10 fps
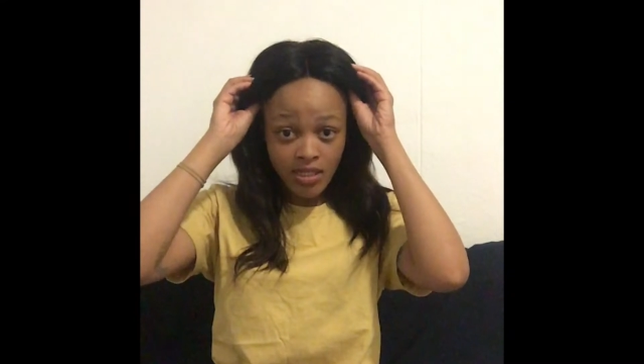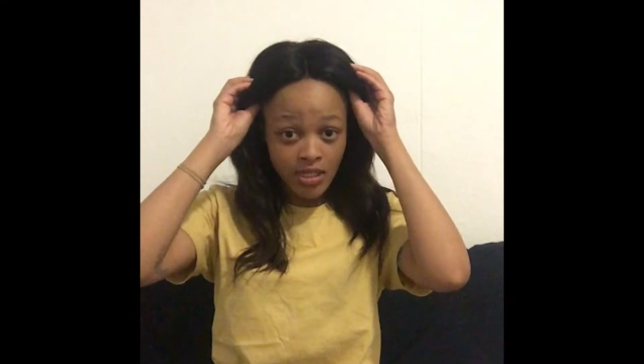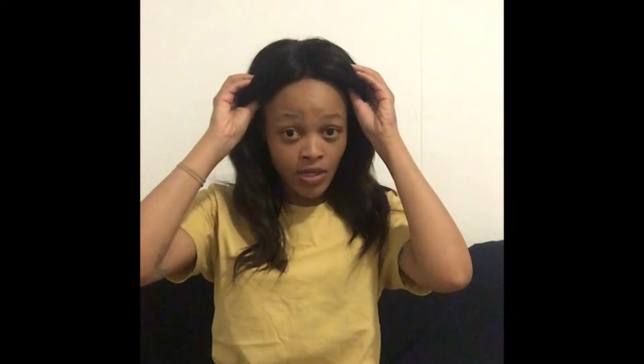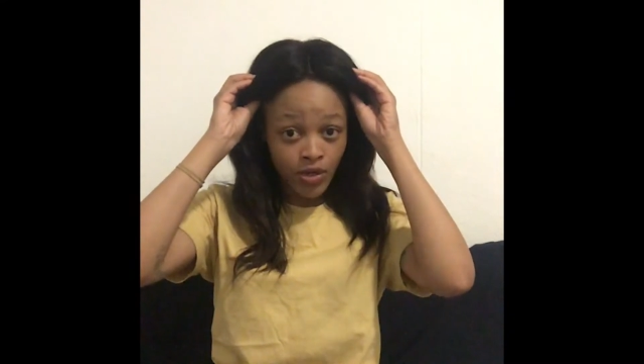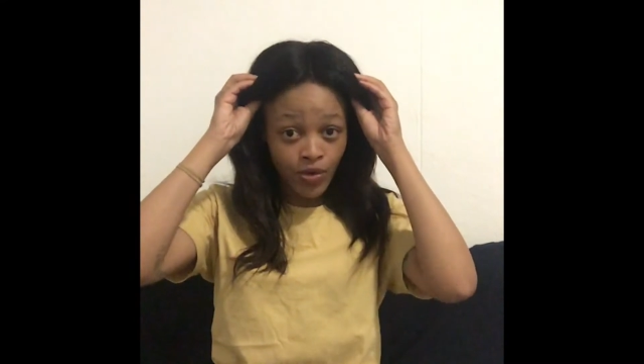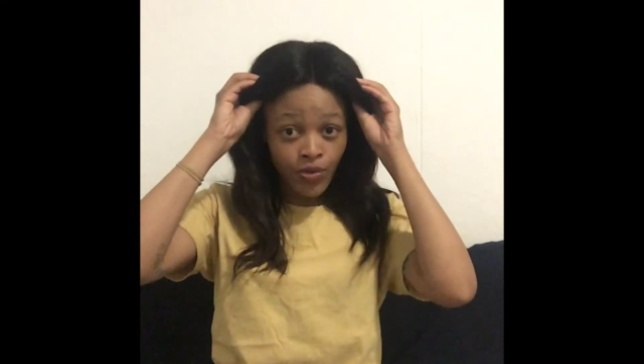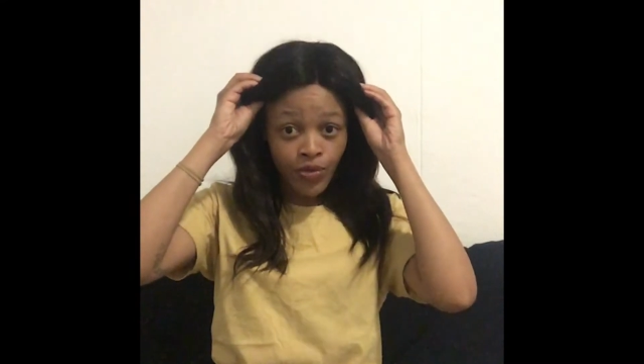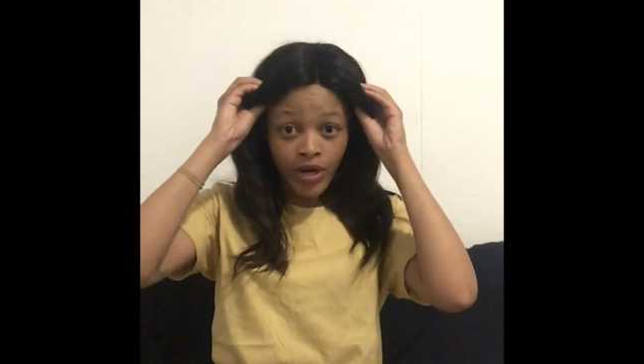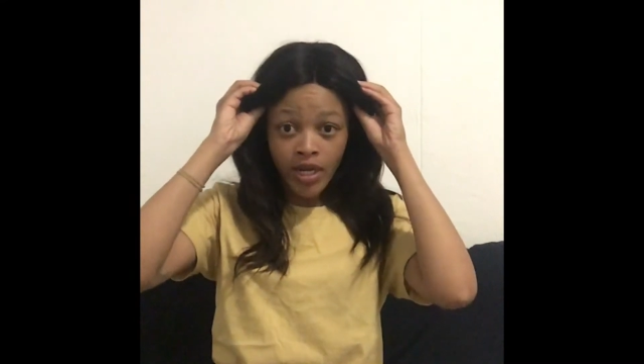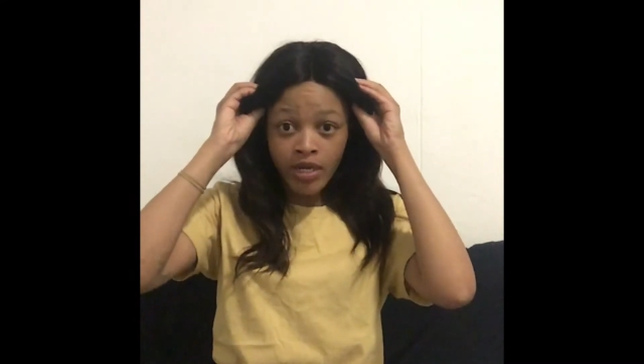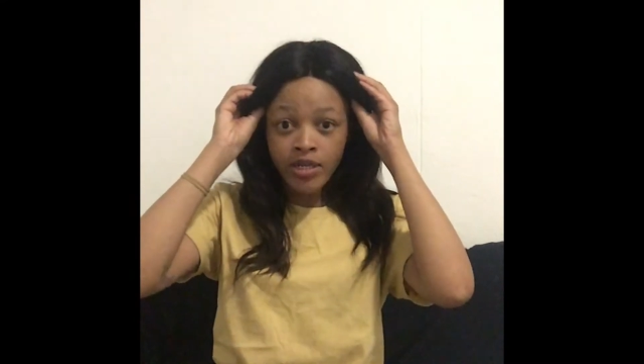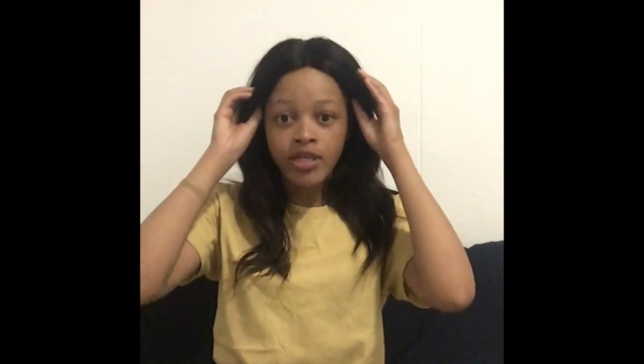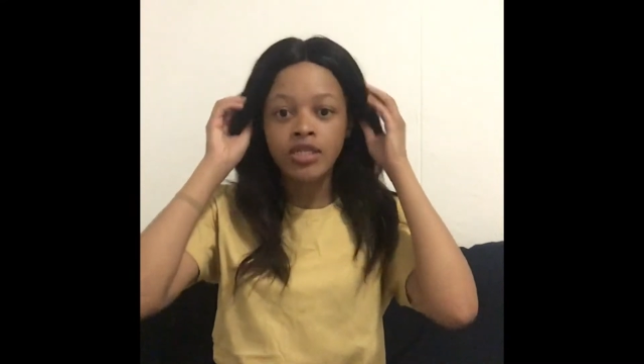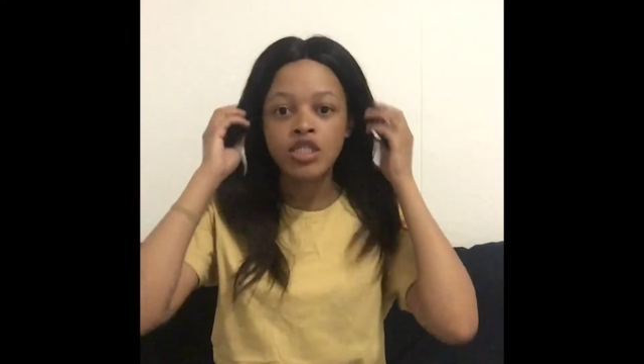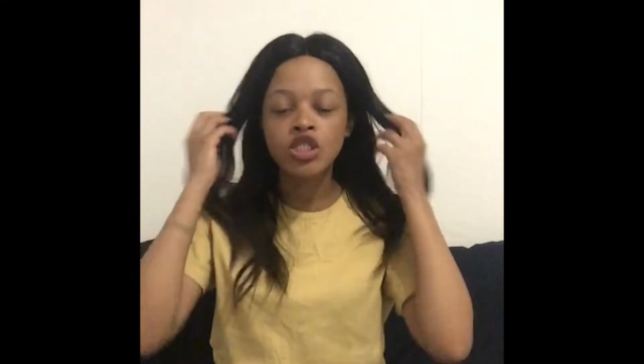It's in really good
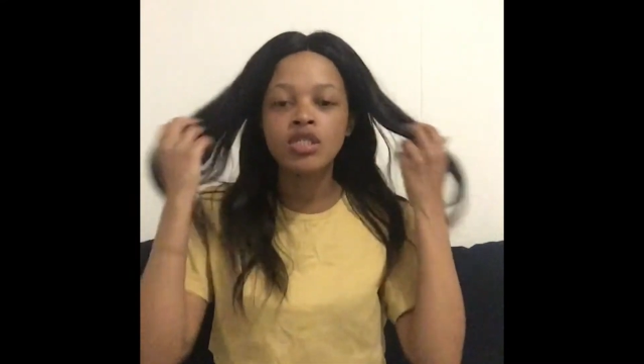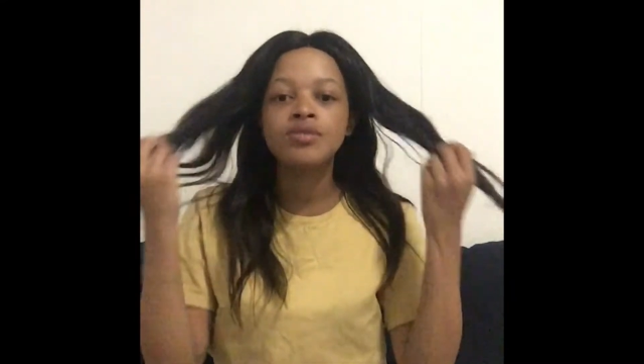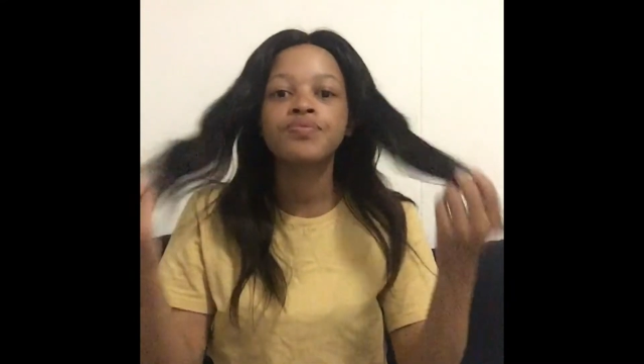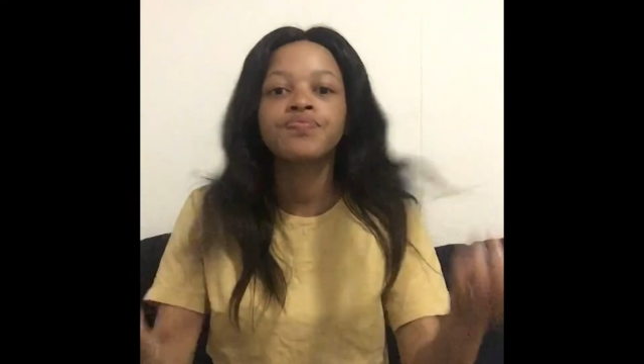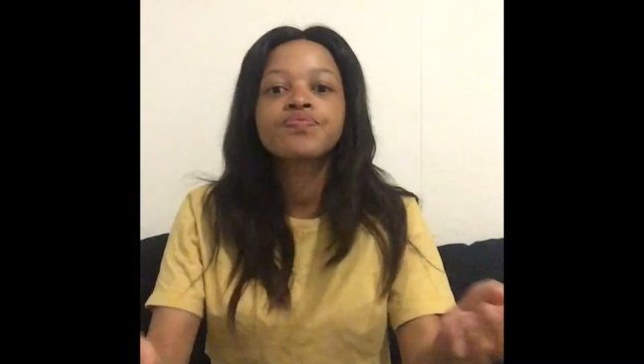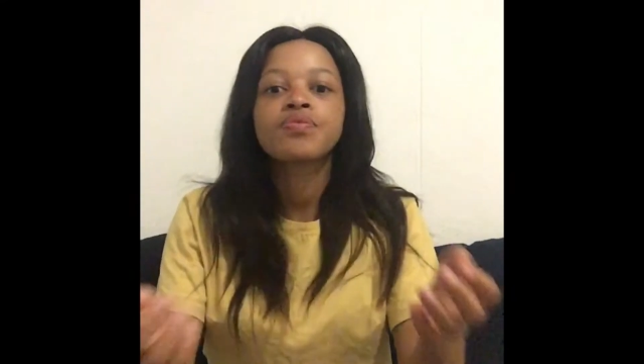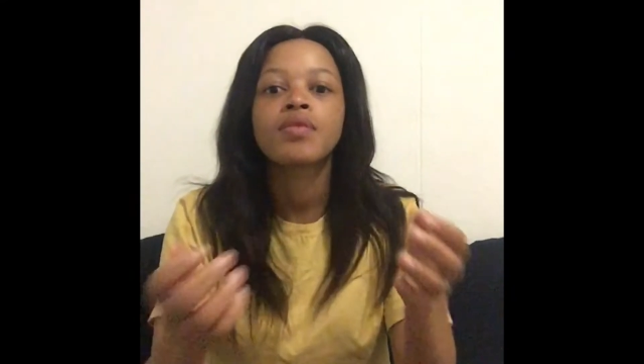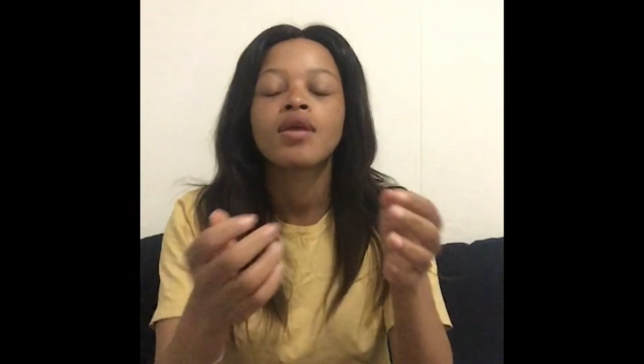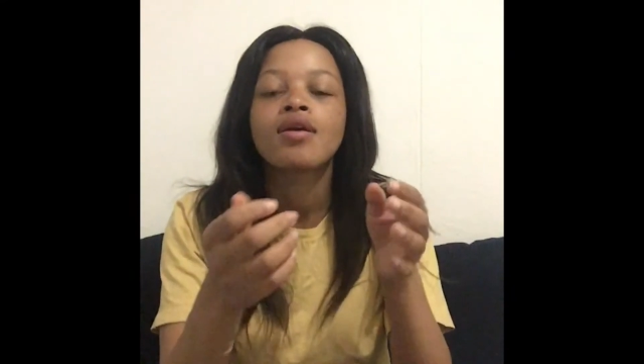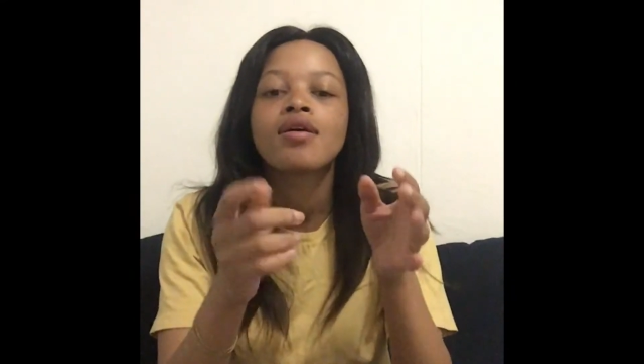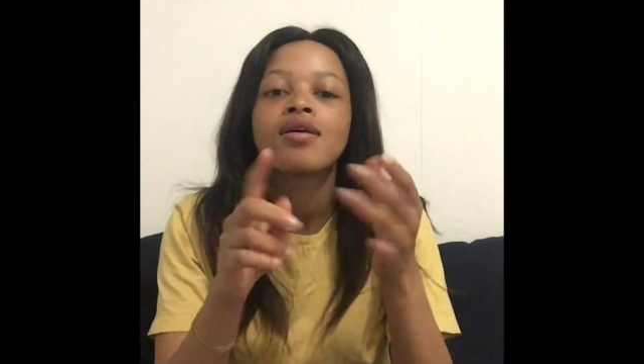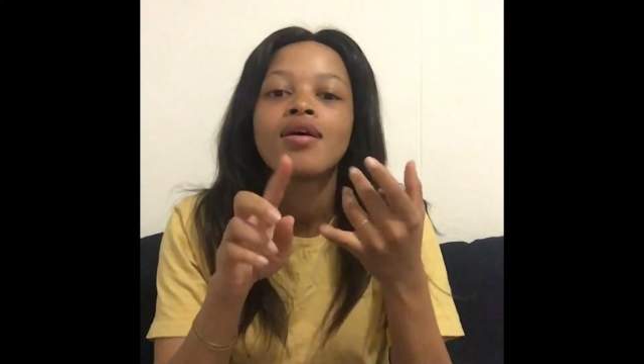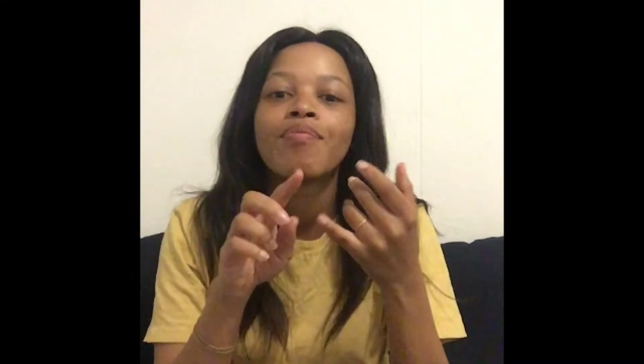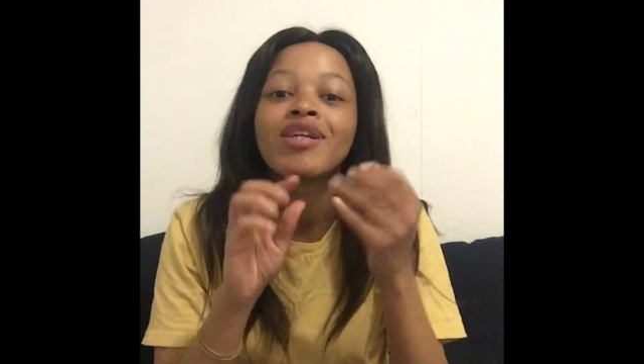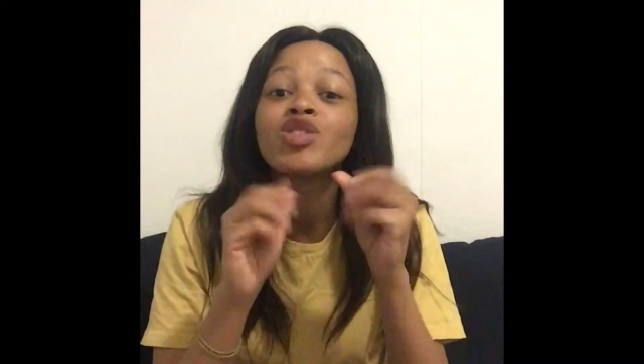condition.
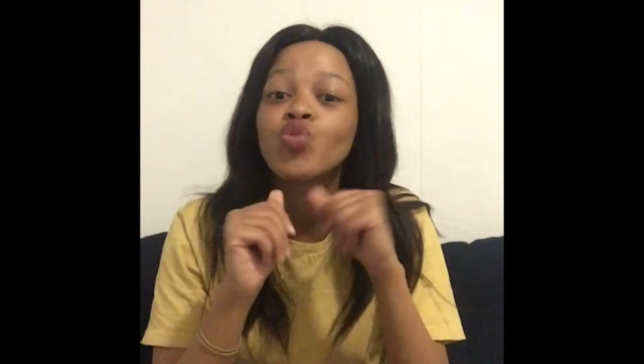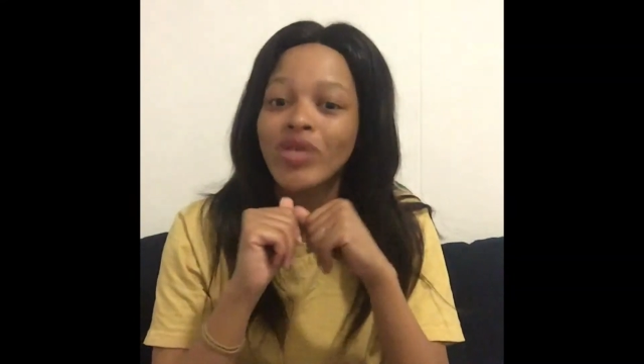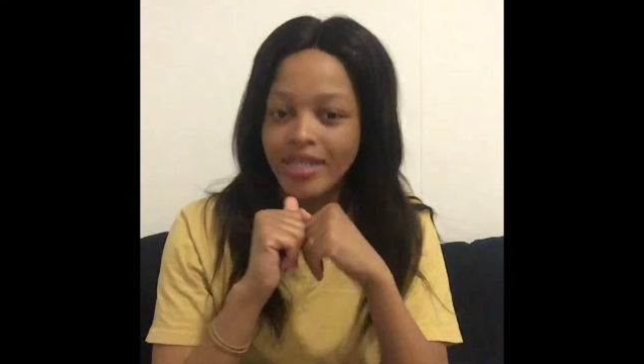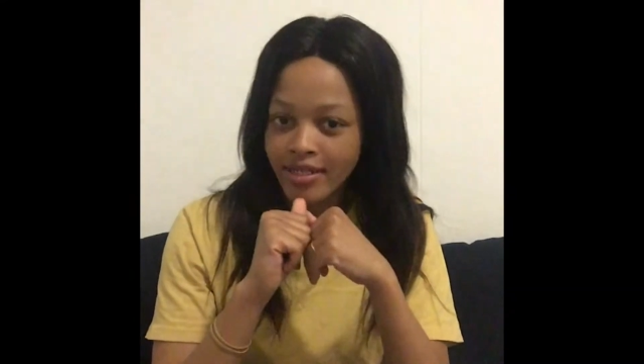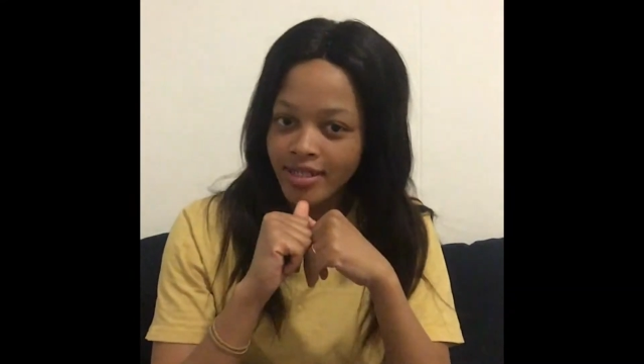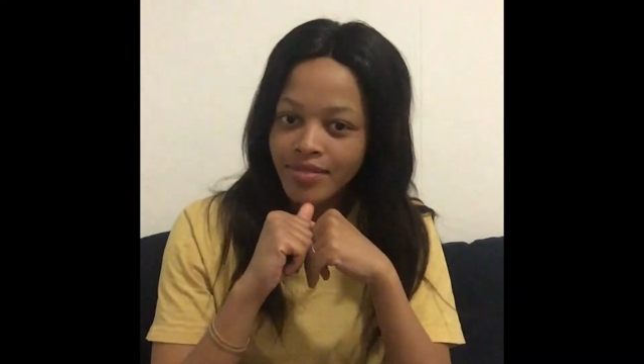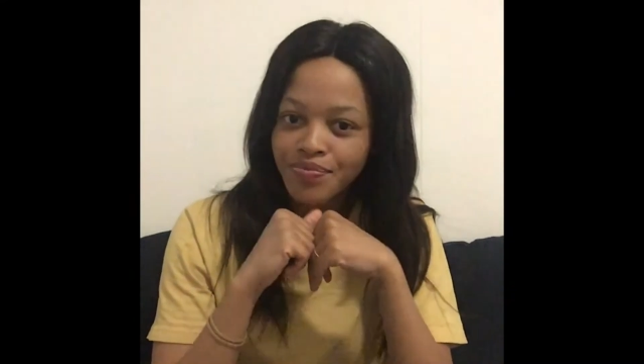But it's weak.